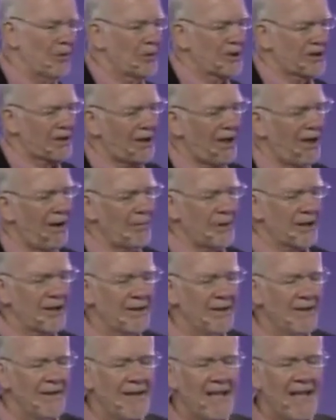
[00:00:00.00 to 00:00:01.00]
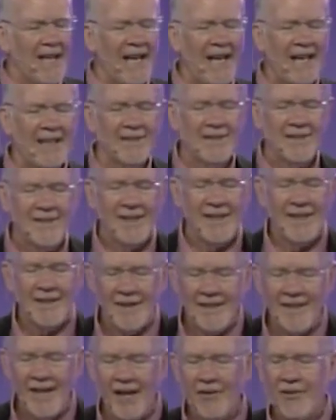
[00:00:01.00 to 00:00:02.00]
was coming, and
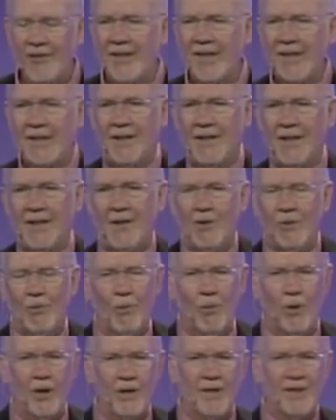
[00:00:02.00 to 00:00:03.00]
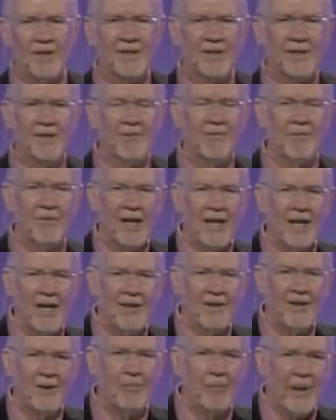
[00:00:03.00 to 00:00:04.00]
nothing was,
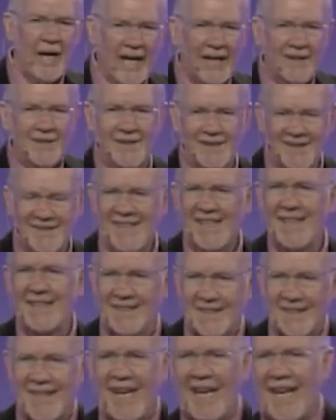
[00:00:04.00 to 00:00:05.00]
the pests didn't get